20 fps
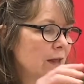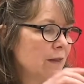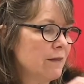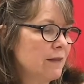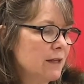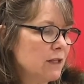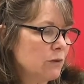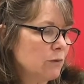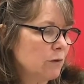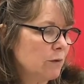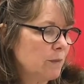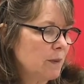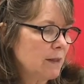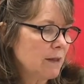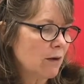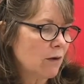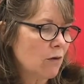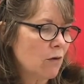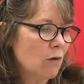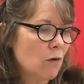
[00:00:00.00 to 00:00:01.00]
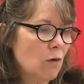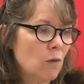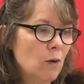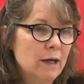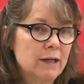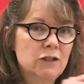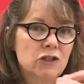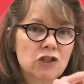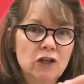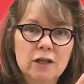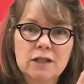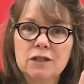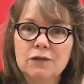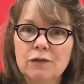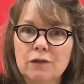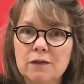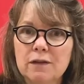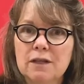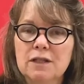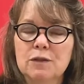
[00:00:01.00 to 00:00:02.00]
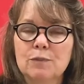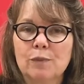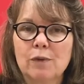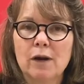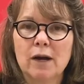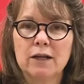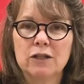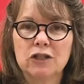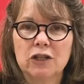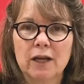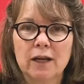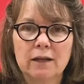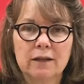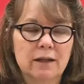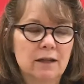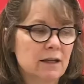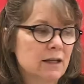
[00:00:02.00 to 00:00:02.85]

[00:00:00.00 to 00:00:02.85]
This would be a goal just for this project.